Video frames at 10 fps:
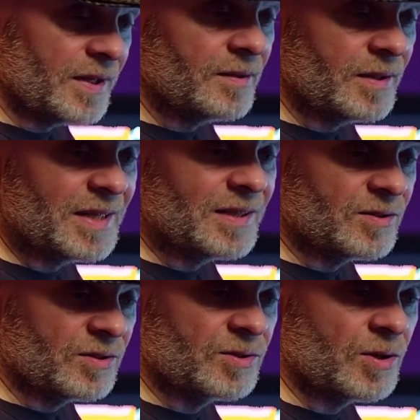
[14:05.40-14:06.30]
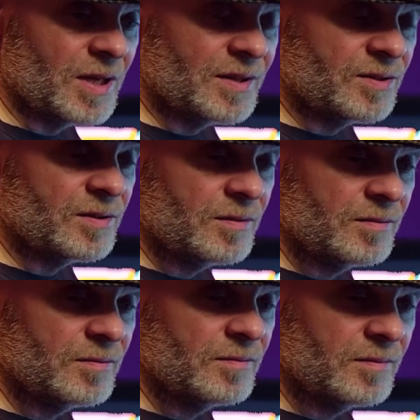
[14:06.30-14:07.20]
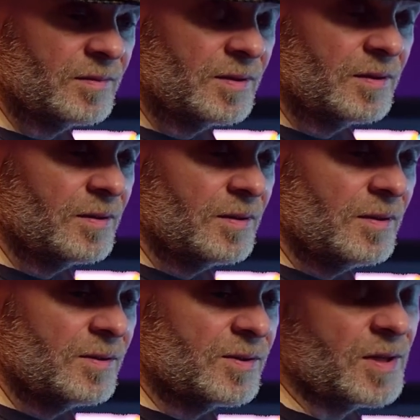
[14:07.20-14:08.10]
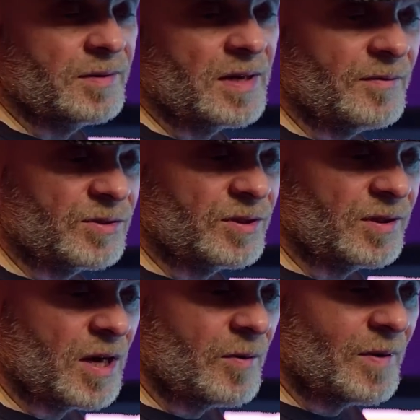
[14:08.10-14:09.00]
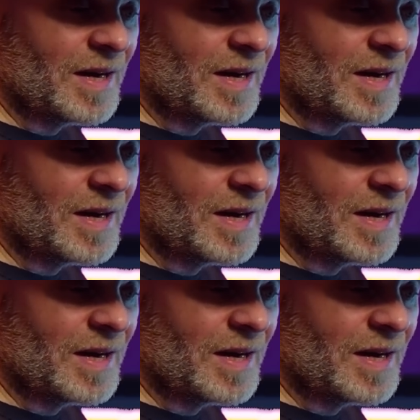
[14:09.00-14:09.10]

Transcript: anaesthetised so the others could go out and